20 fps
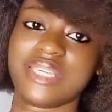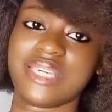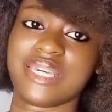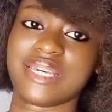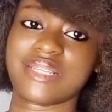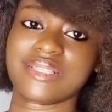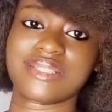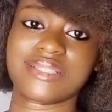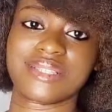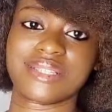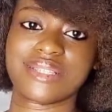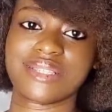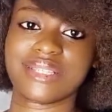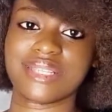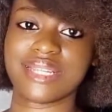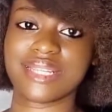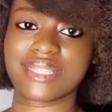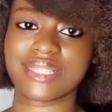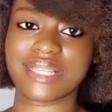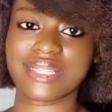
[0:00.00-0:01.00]
Yes, it's
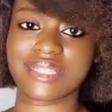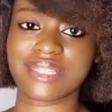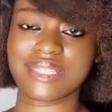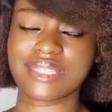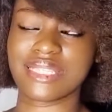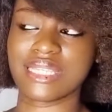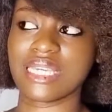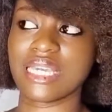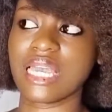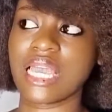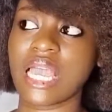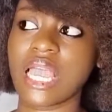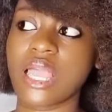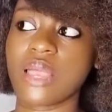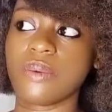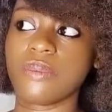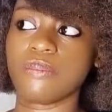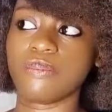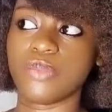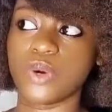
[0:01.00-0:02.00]
a necessity.
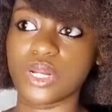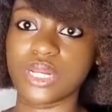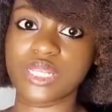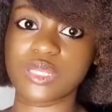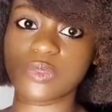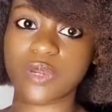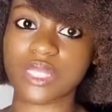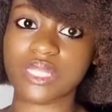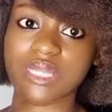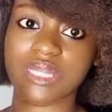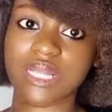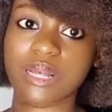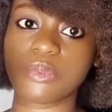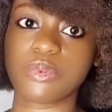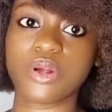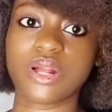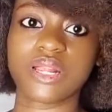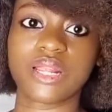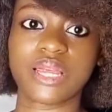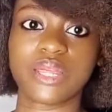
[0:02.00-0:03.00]
But this particular
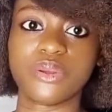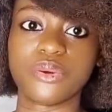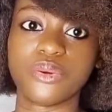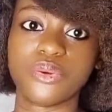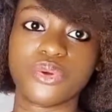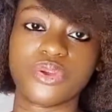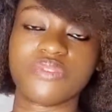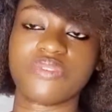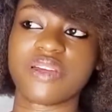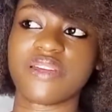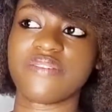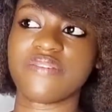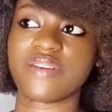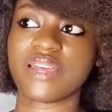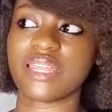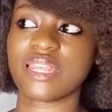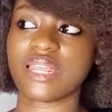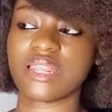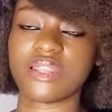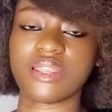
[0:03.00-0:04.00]
brand, I don't know. If I
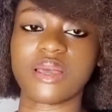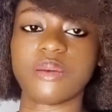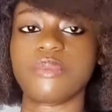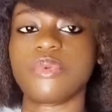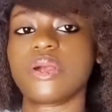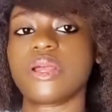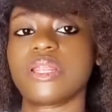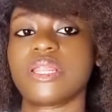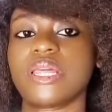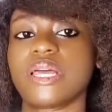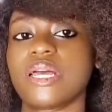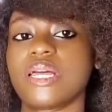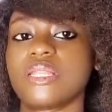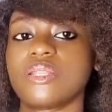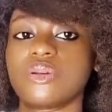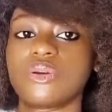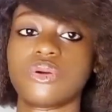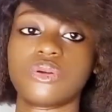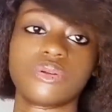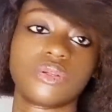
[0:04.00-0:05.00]
find another brand
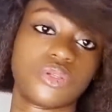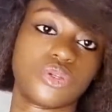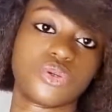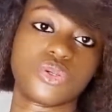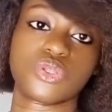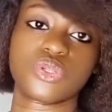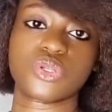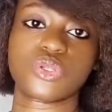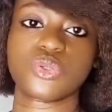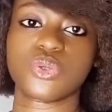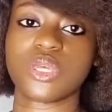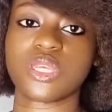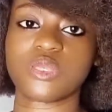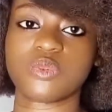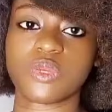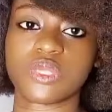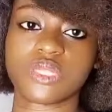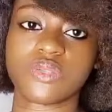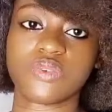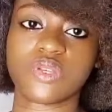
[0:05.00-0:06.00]
that, you know, is not so
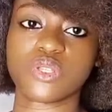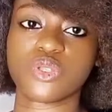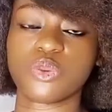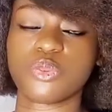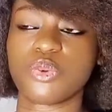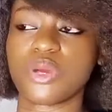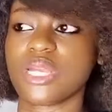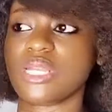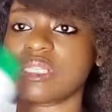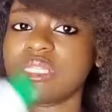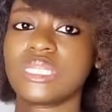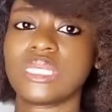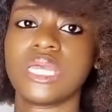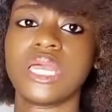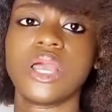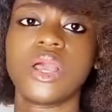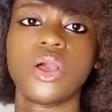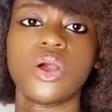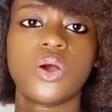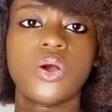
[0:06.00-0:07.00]
expensive, it's not pricey,
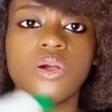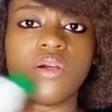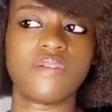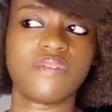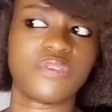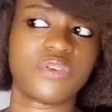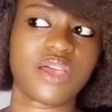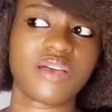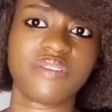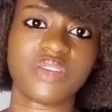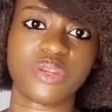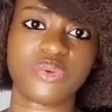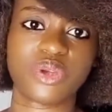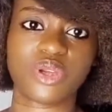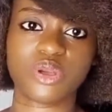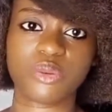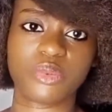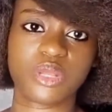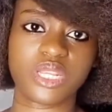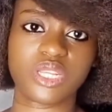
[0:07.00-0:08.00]
or if you have any
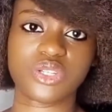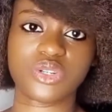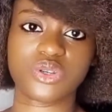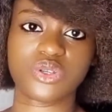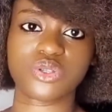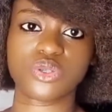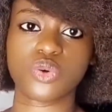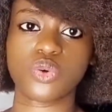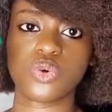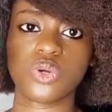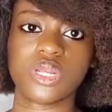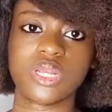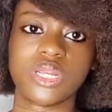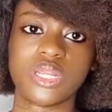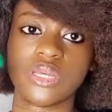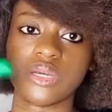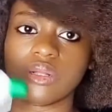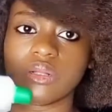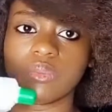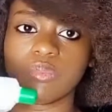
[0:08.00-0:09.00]
recommendations on
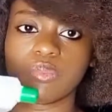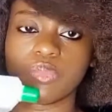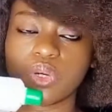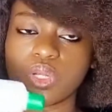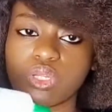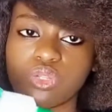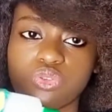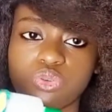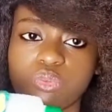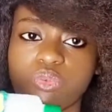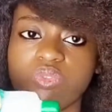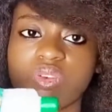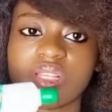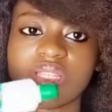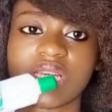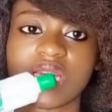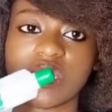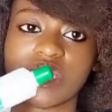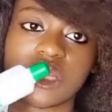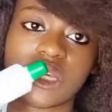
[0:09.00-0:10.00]
nail polish
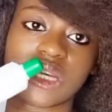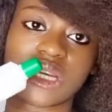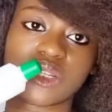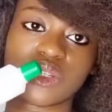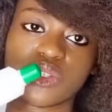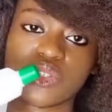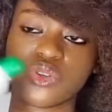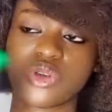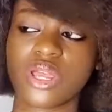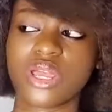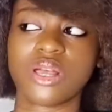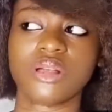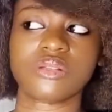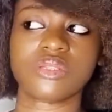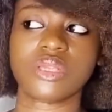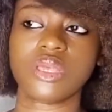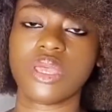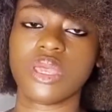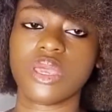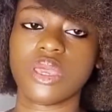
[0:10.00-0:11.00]
removers that you think I should try
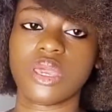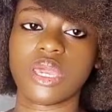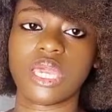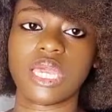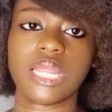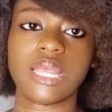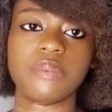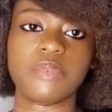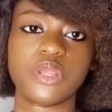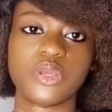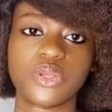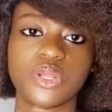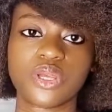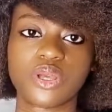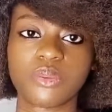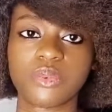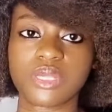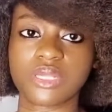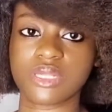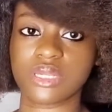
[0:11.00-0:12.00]
out, hey, let me know in the
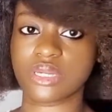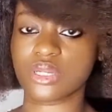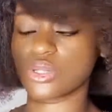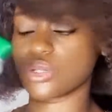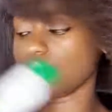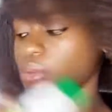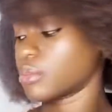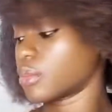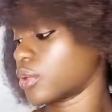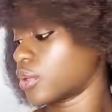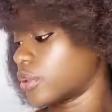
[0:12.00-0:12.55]
comment section.